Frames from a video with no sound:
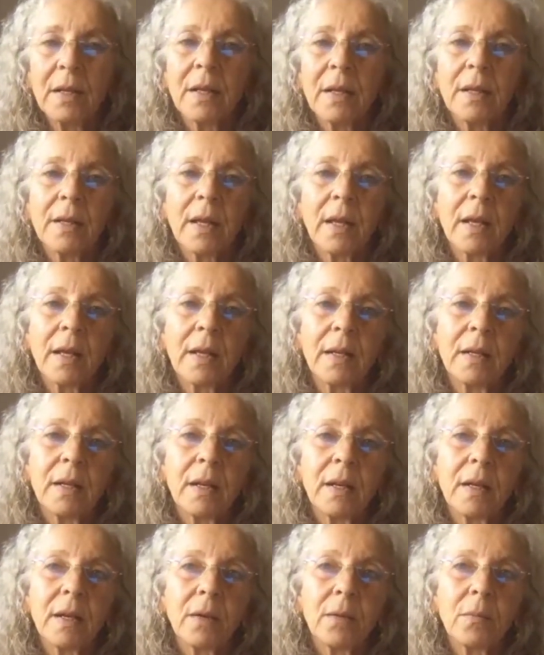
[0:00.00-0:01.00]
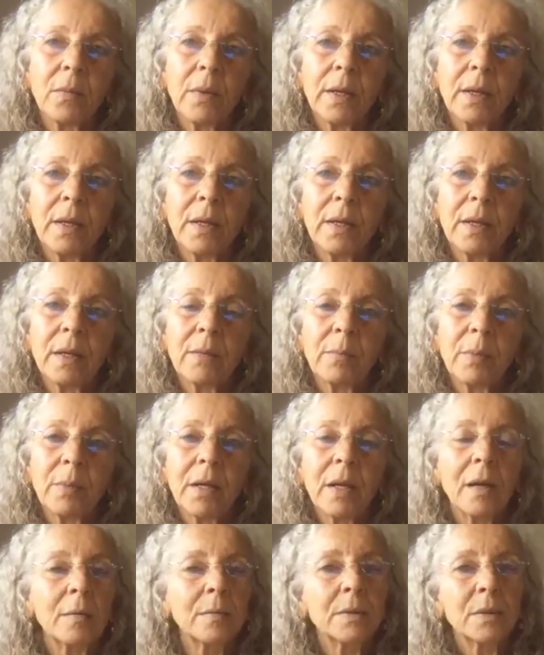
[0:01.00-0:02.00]
then we
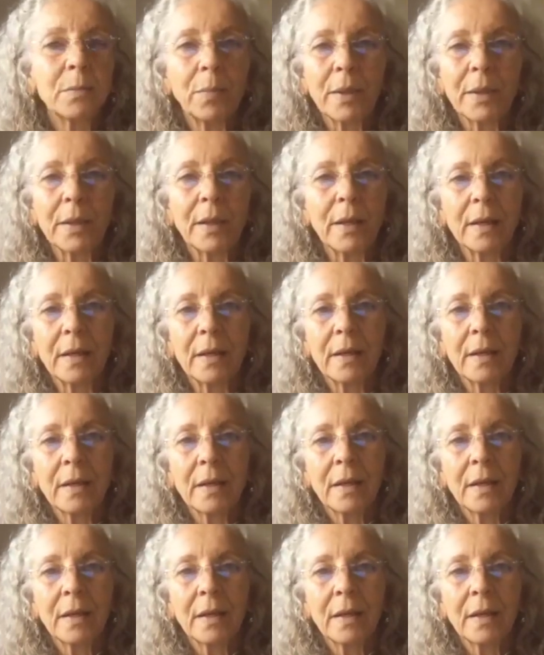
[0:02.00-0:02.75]
become depleted.